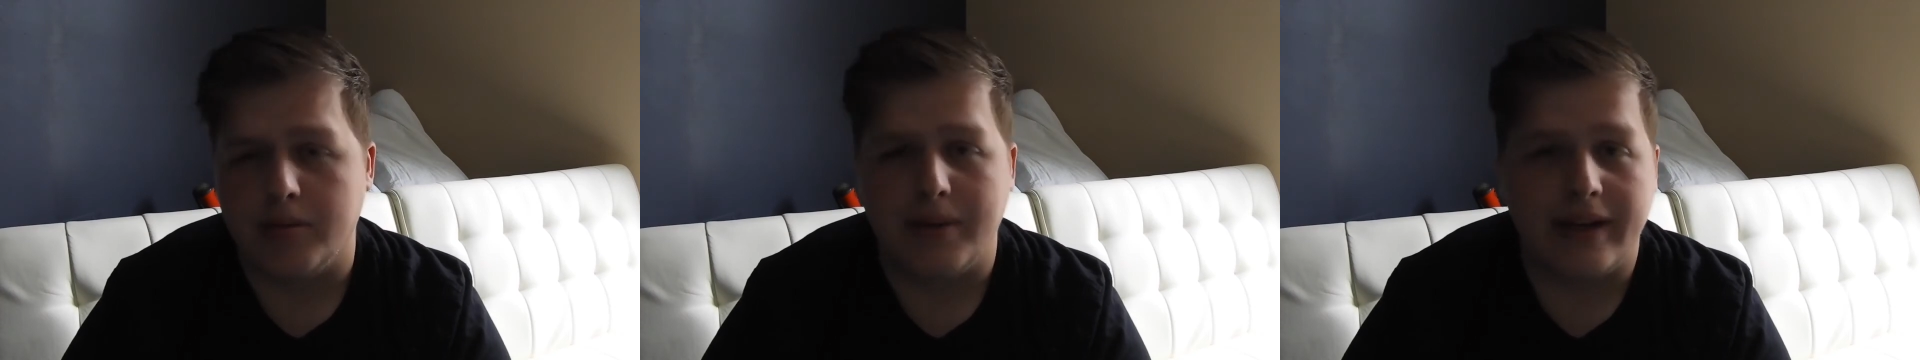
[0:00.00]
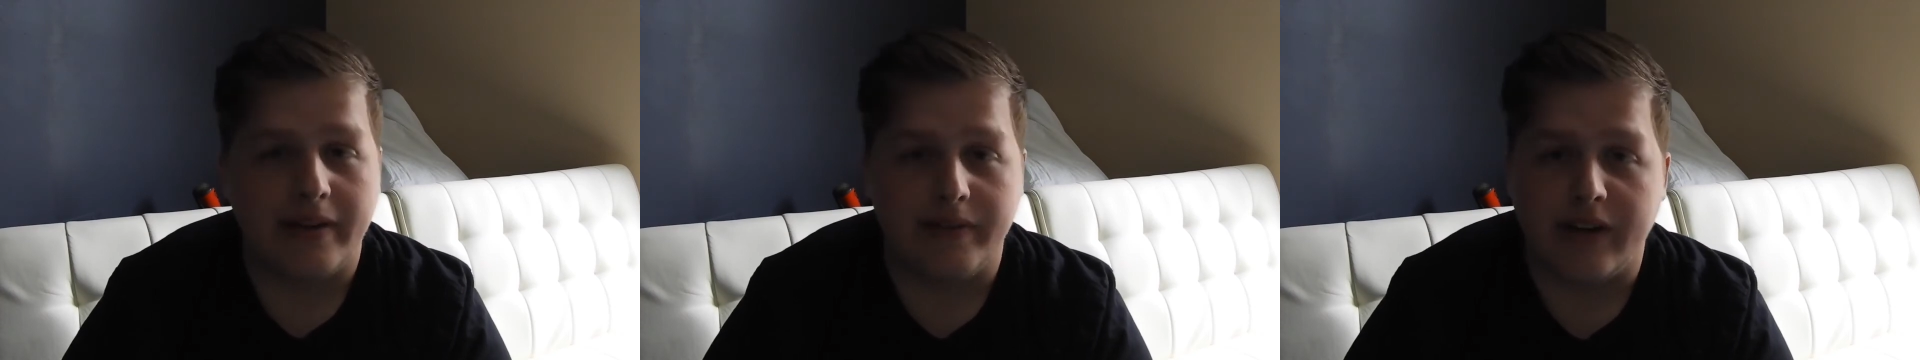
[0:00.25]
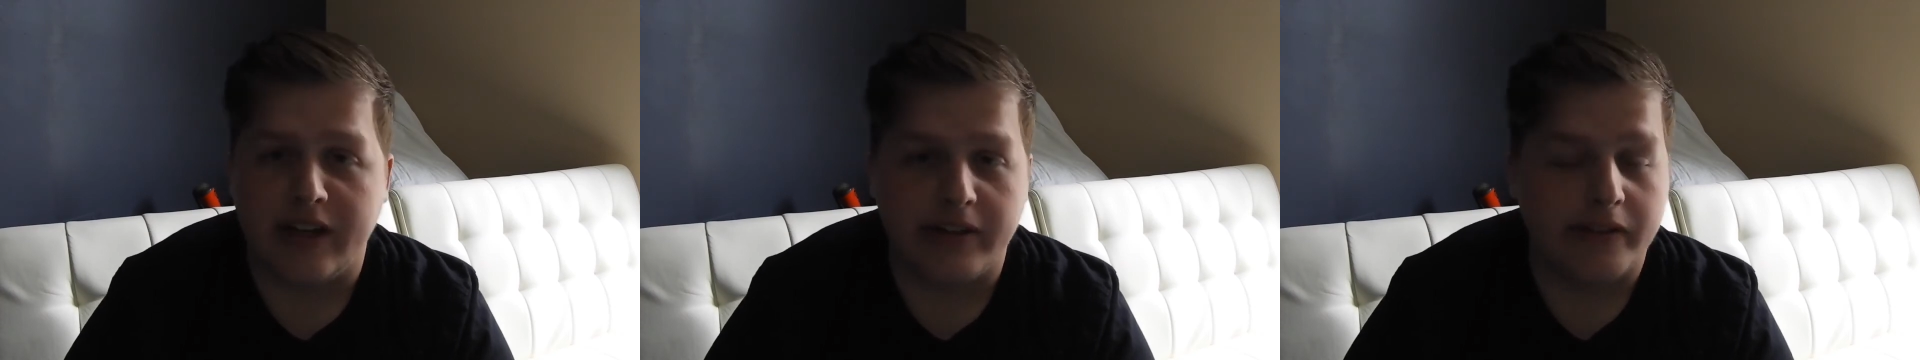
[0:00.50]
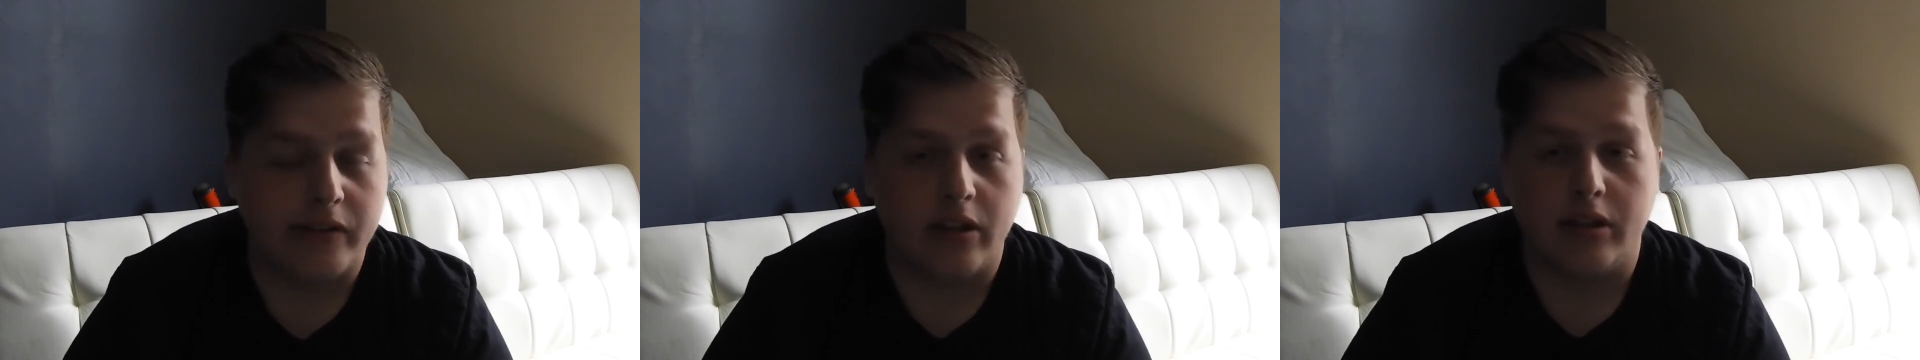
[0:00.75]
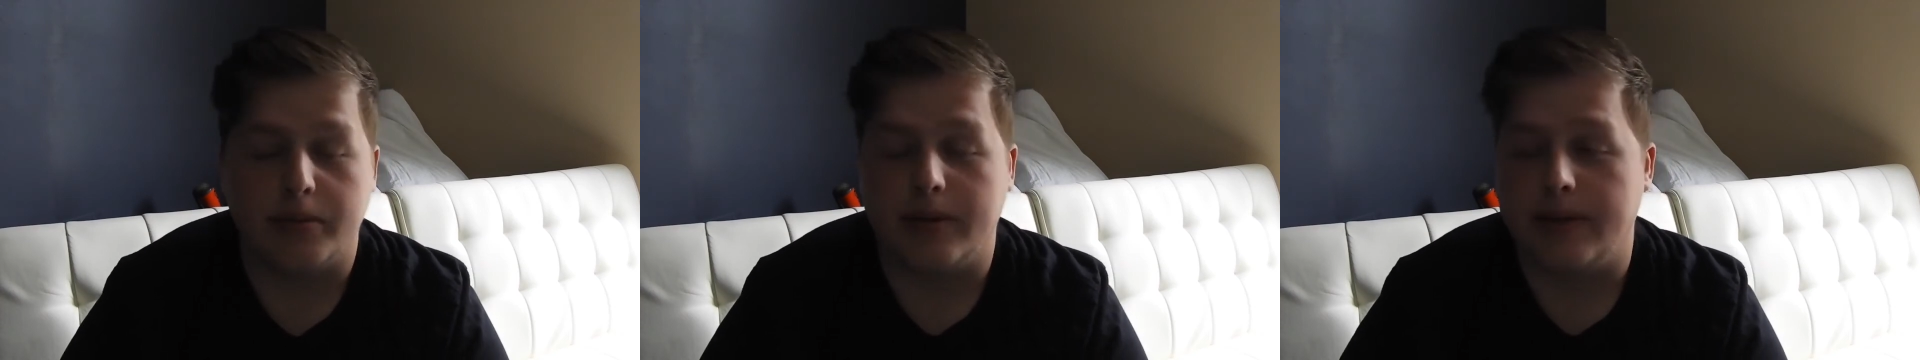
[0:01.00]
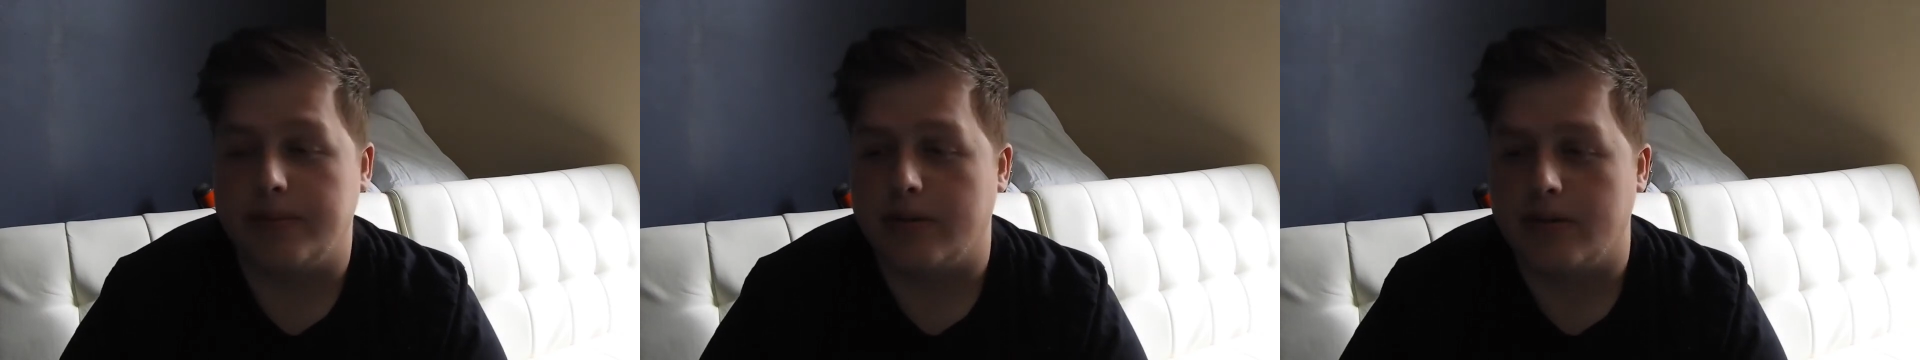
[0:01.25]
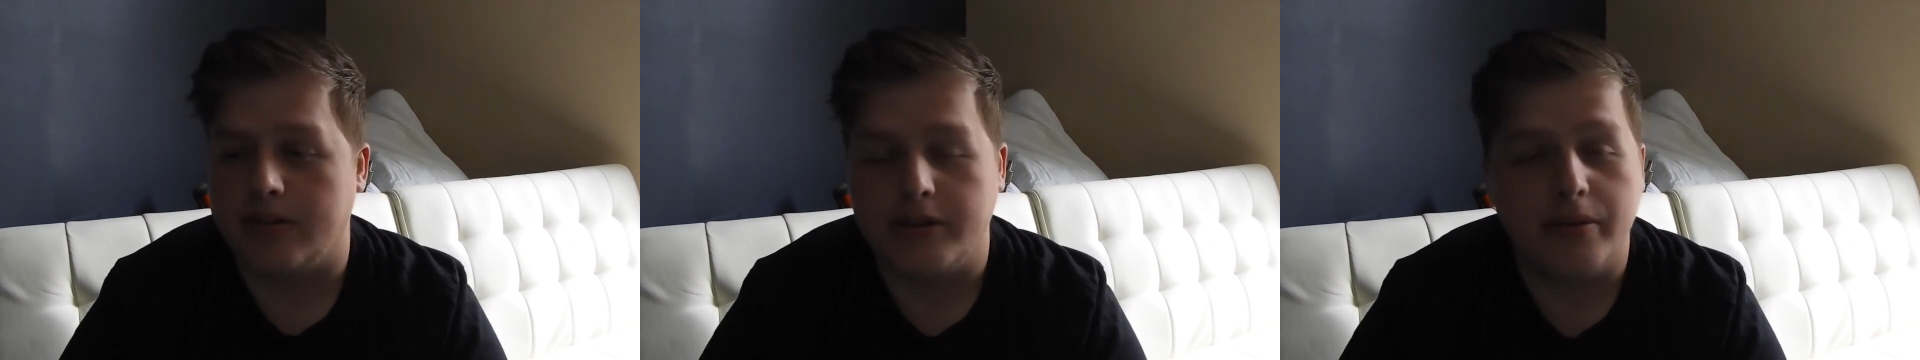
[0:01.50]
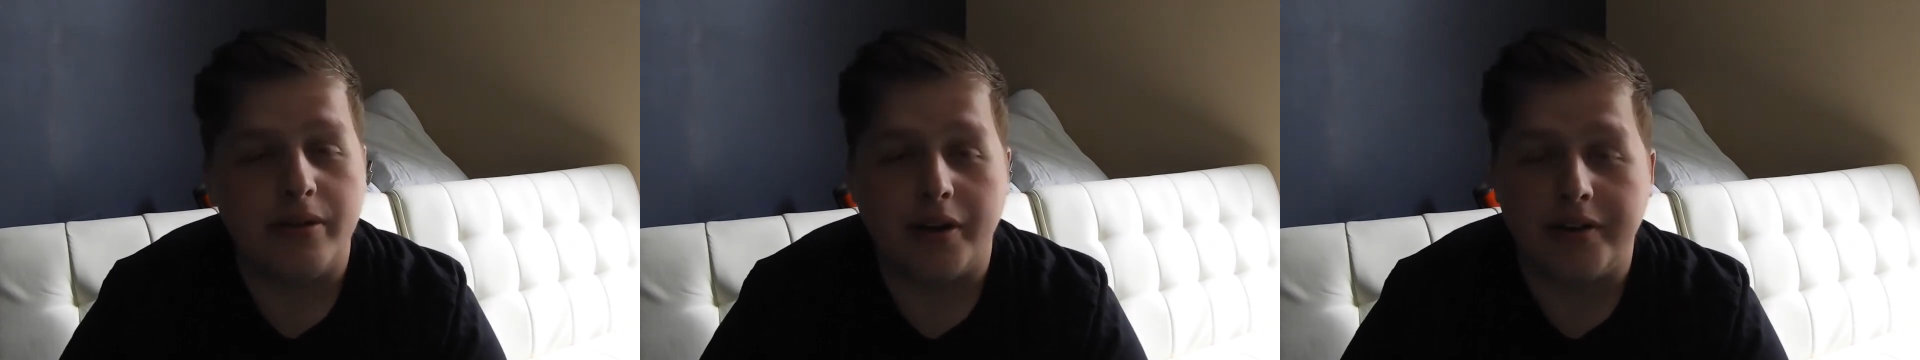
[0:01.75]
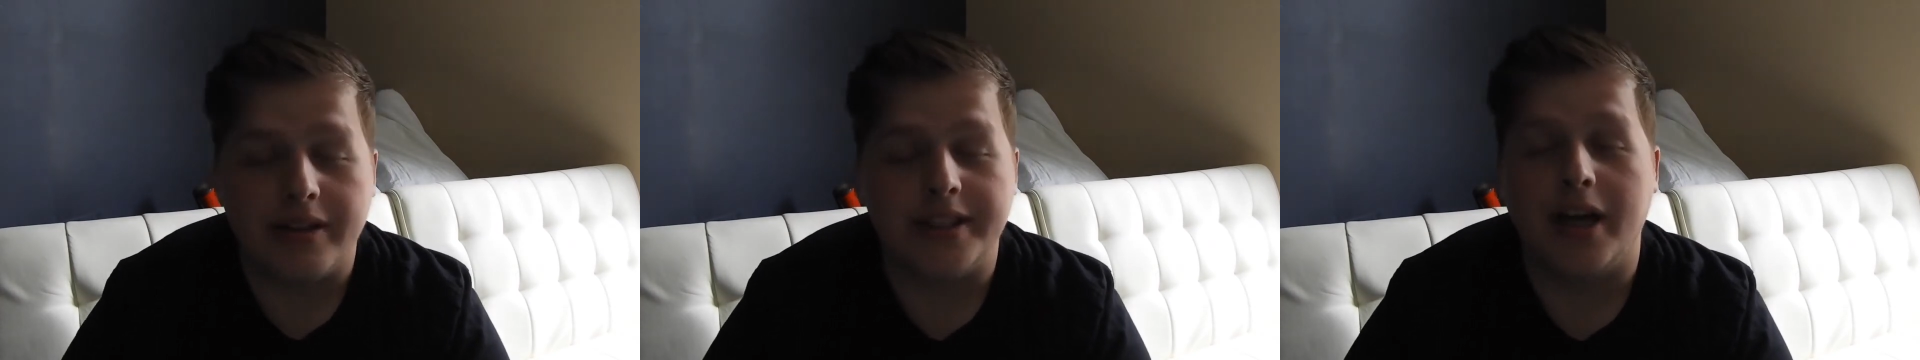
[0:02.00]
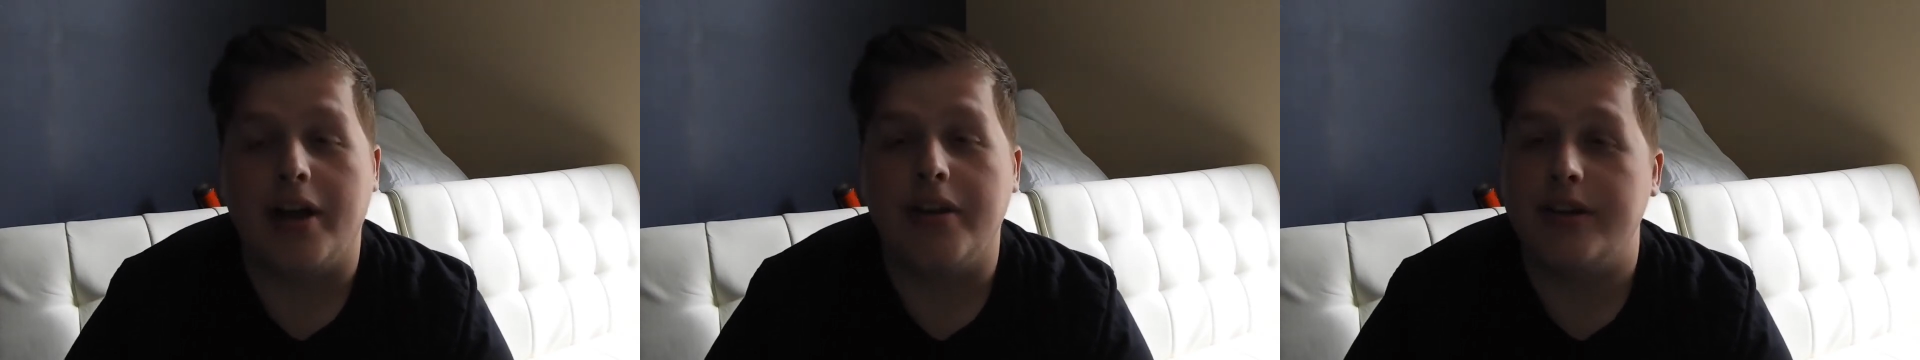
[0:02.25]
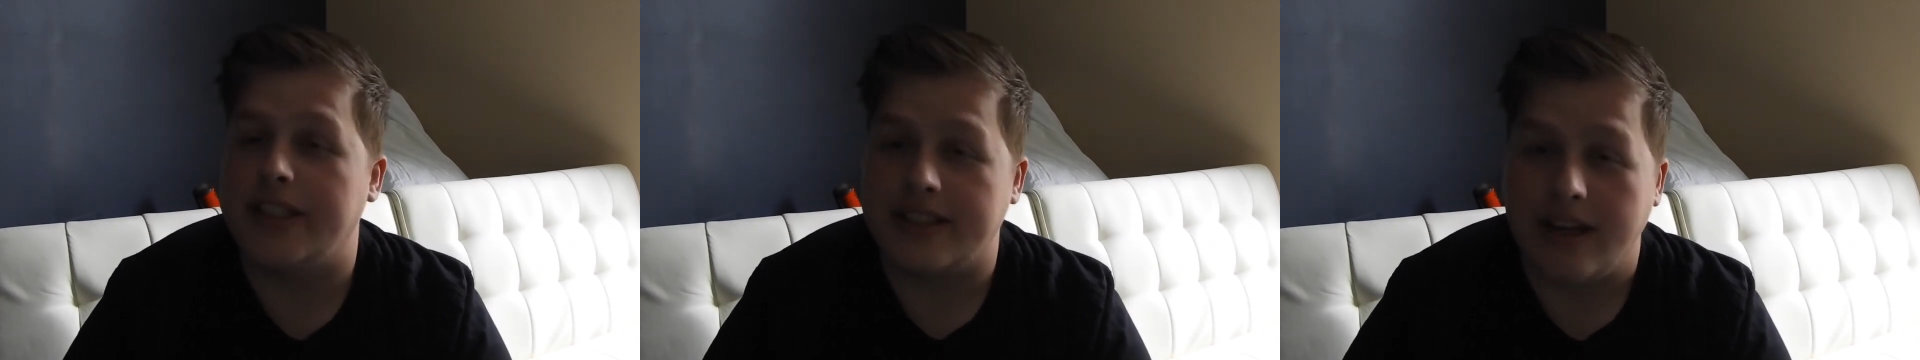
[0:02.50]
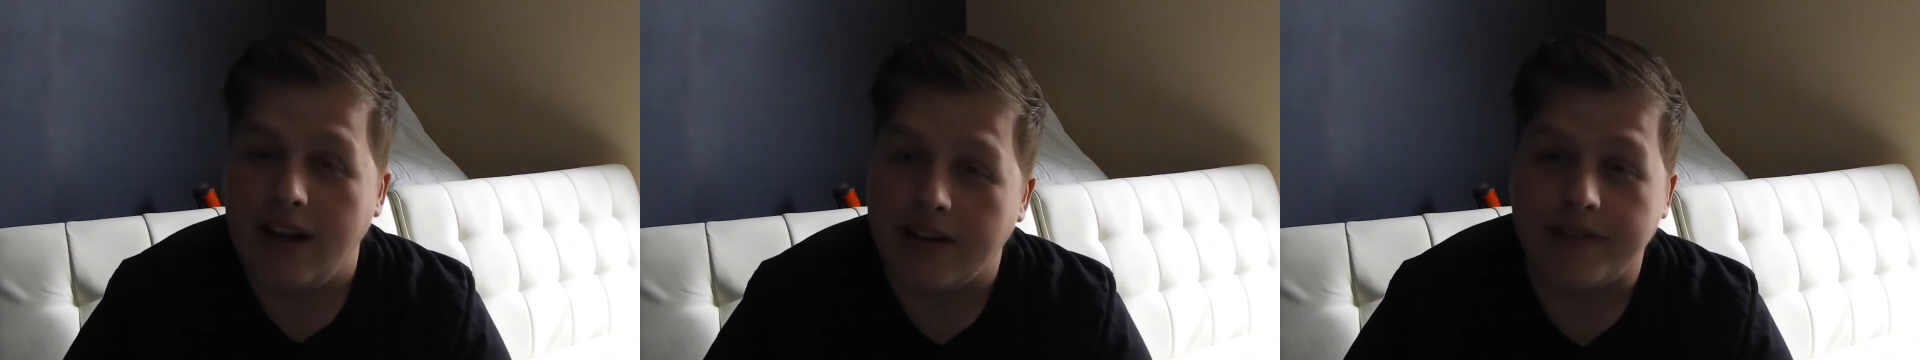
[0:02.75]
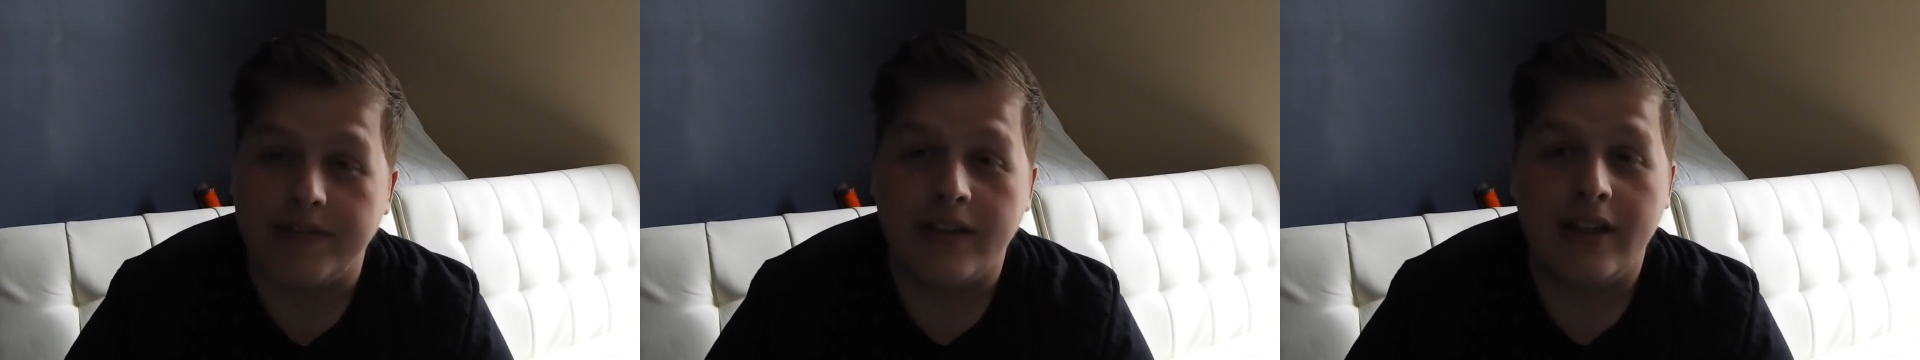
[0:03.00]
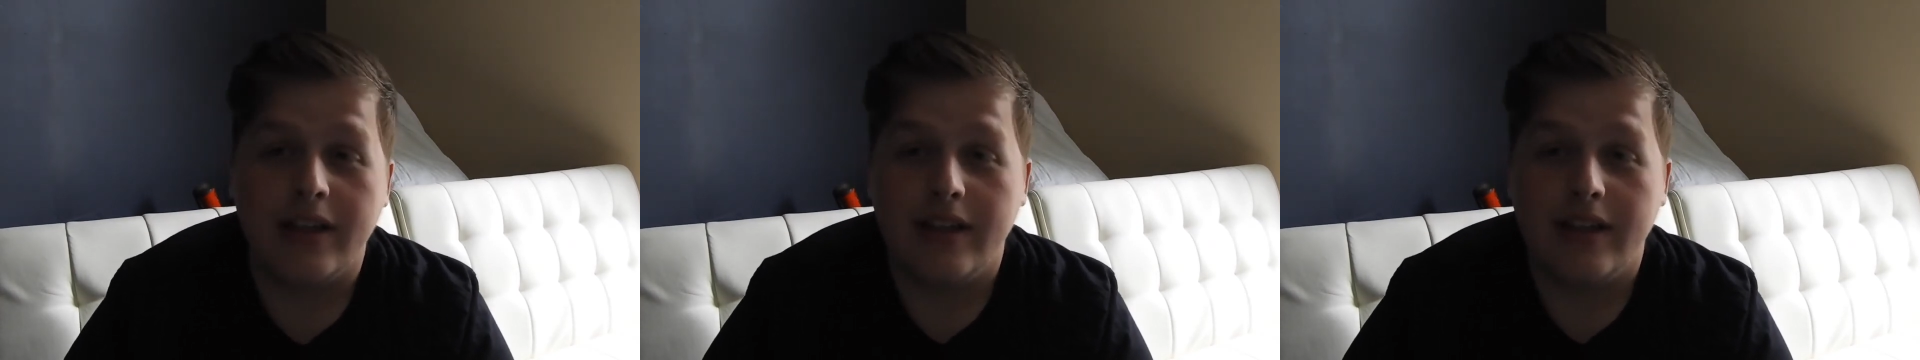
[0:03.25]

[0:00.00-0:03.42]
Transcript: making videos for other people, and doing all this other stuff